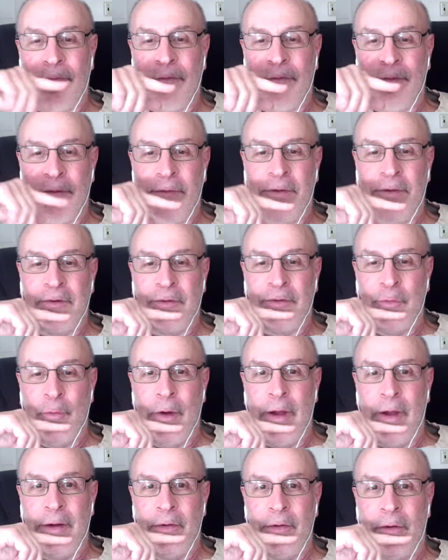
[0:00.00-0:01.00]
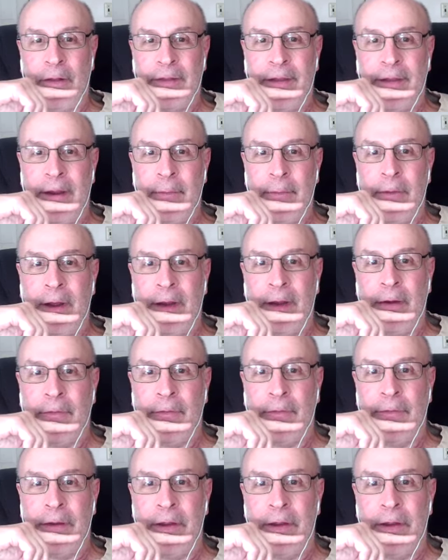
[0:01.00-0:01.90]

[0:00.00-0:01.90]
Division One all-time record for